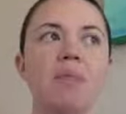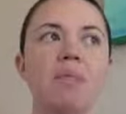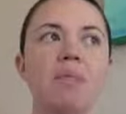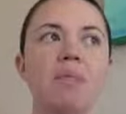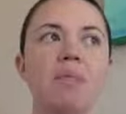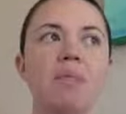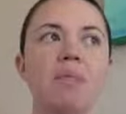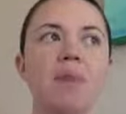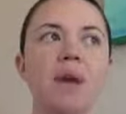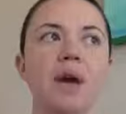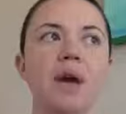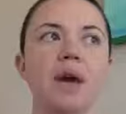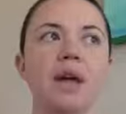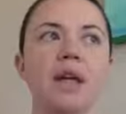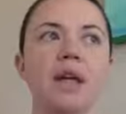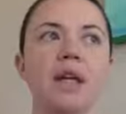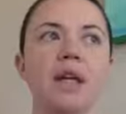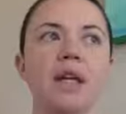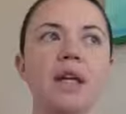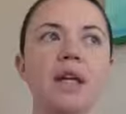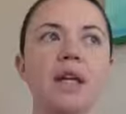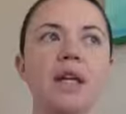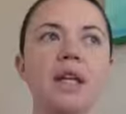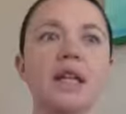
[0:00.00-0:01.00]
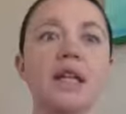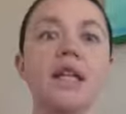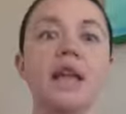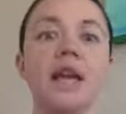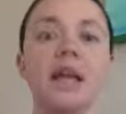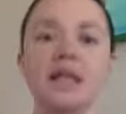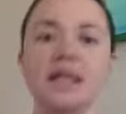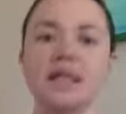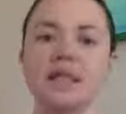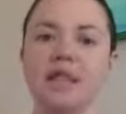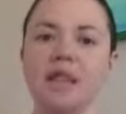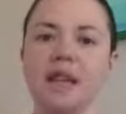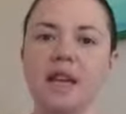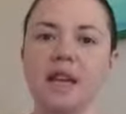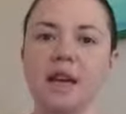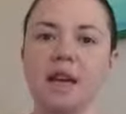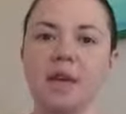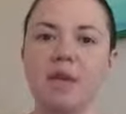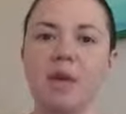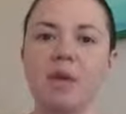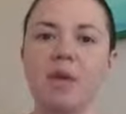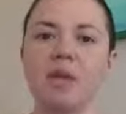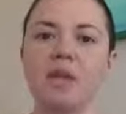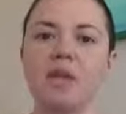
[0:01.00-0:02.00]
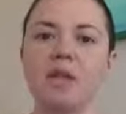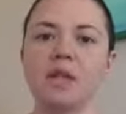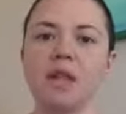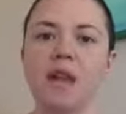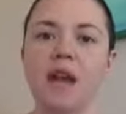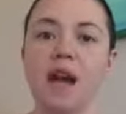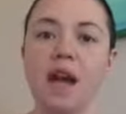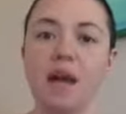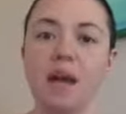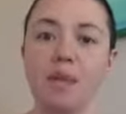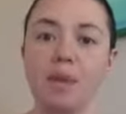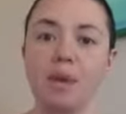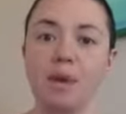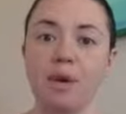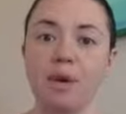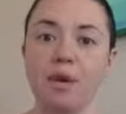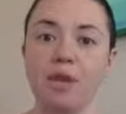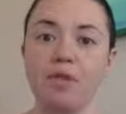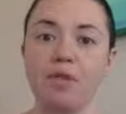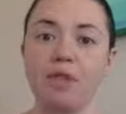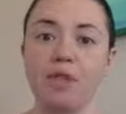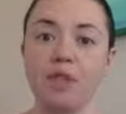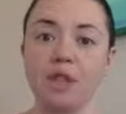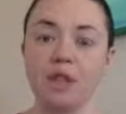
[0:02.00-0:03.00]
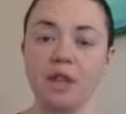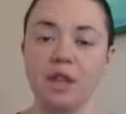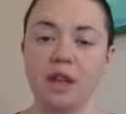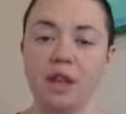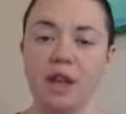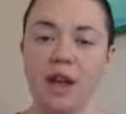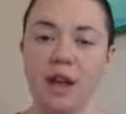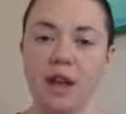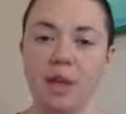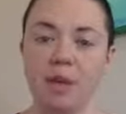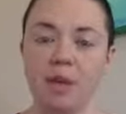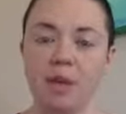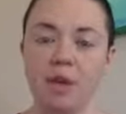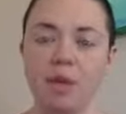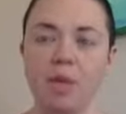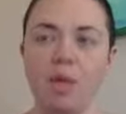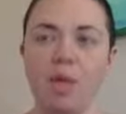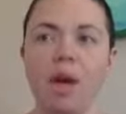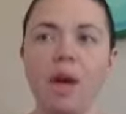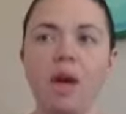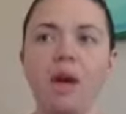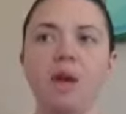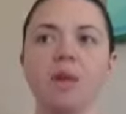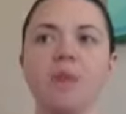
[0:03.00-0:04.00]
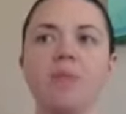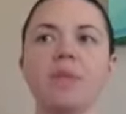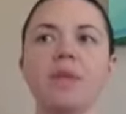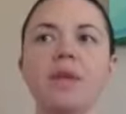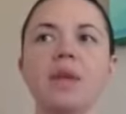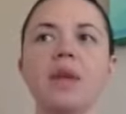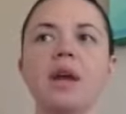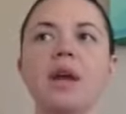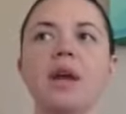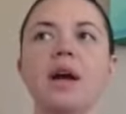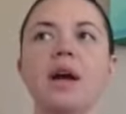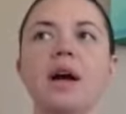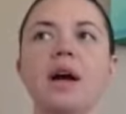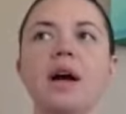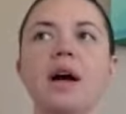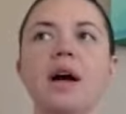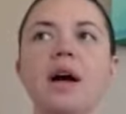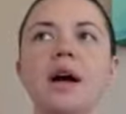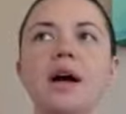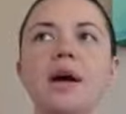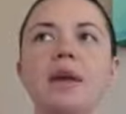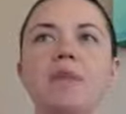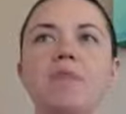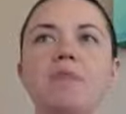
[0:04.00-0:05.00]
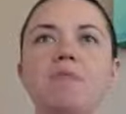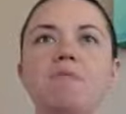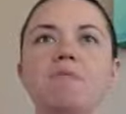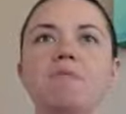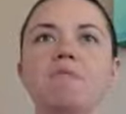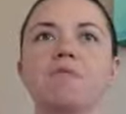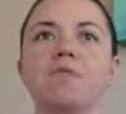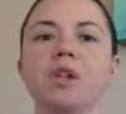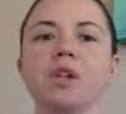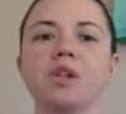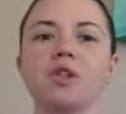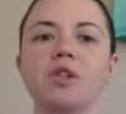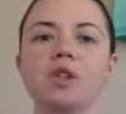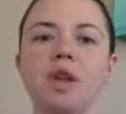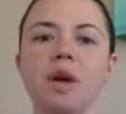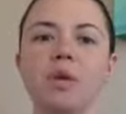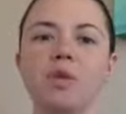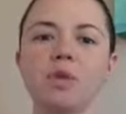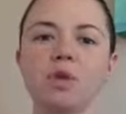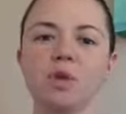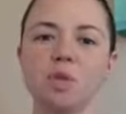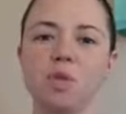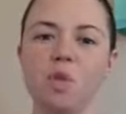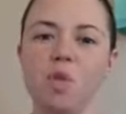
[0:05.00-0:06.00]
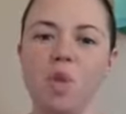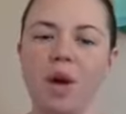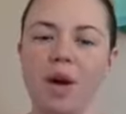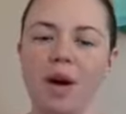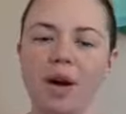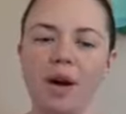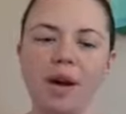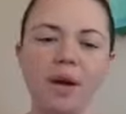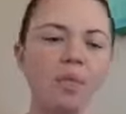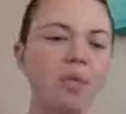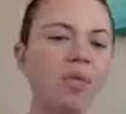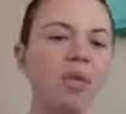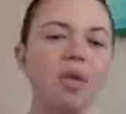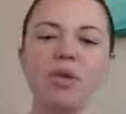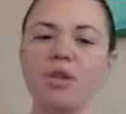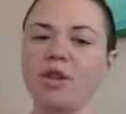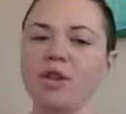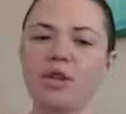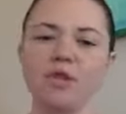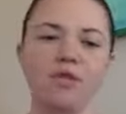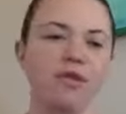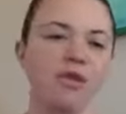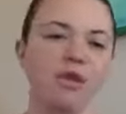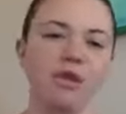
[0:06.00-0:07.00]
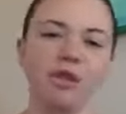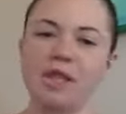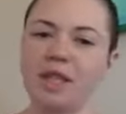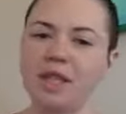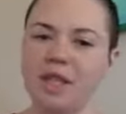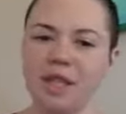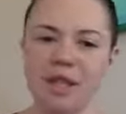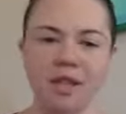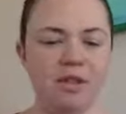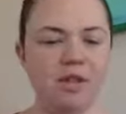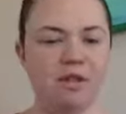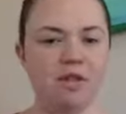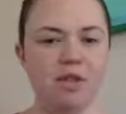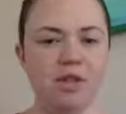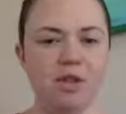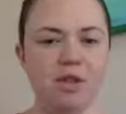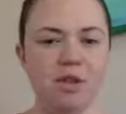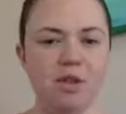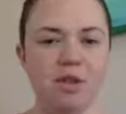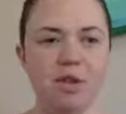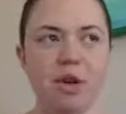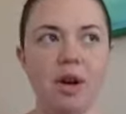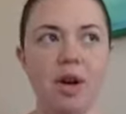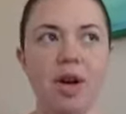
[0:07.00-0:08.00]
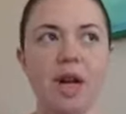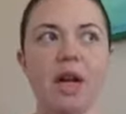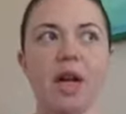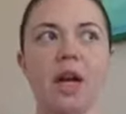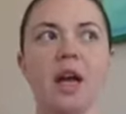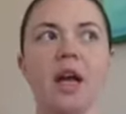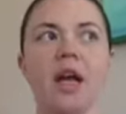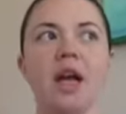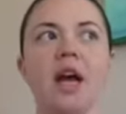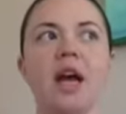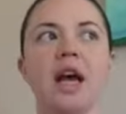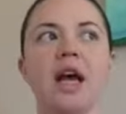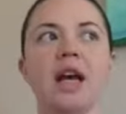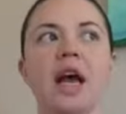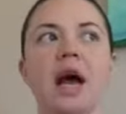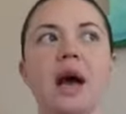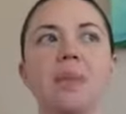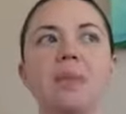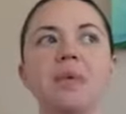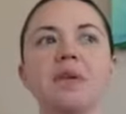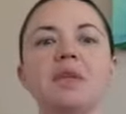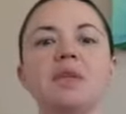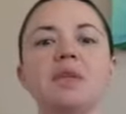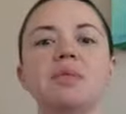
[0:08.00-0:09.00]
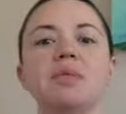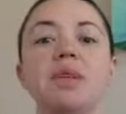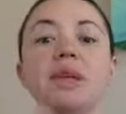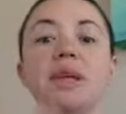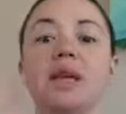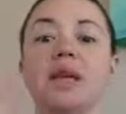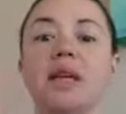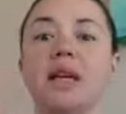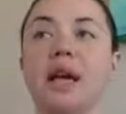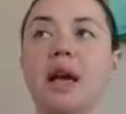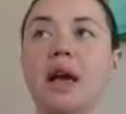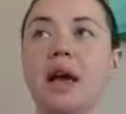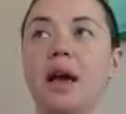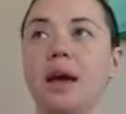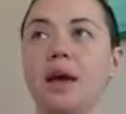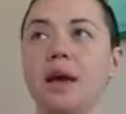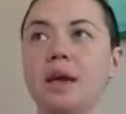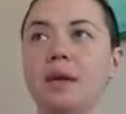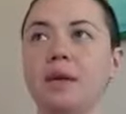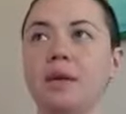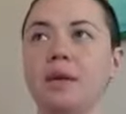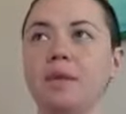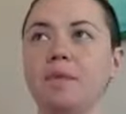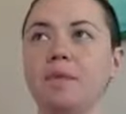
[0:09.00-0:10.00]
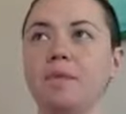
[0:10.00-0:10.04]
But in that state, I'm always hyper vigilant, hyper aware. So that was one. I won't go into the full detail of the story. It happened to me again